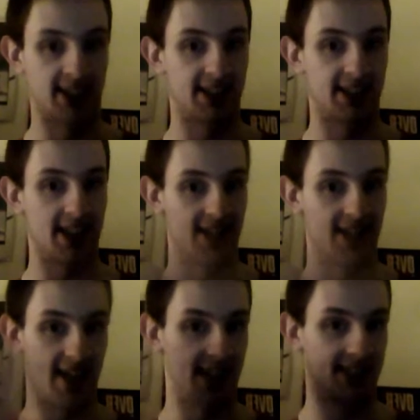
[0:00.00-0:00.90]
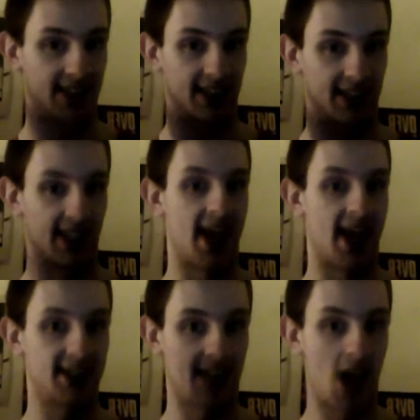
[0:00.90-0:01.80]
is the
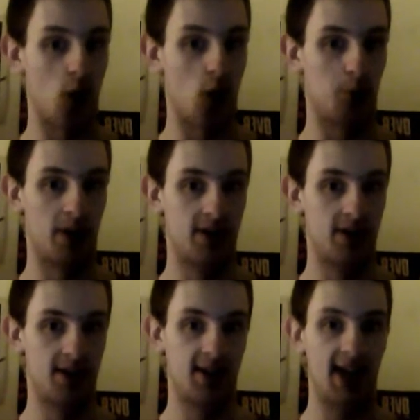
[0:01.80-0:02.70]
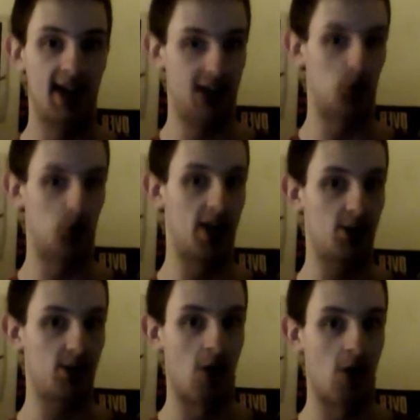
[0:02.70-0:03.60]
last hope in
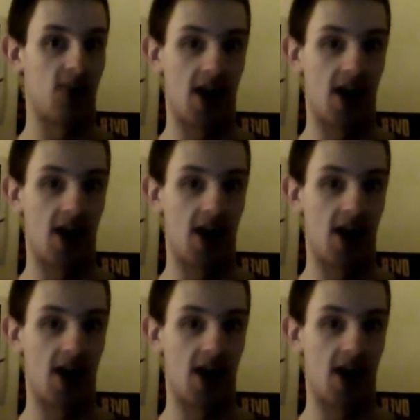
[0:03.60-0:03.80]
2012.